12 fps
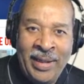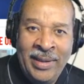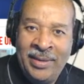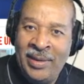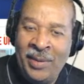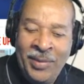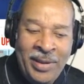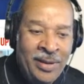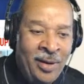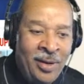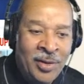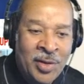the
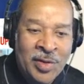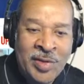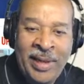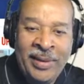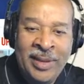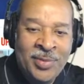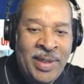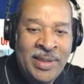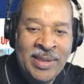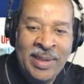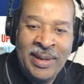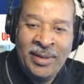whole society is
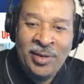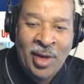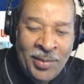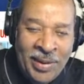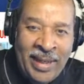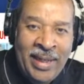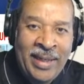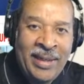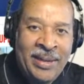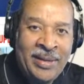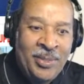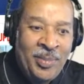basically dominated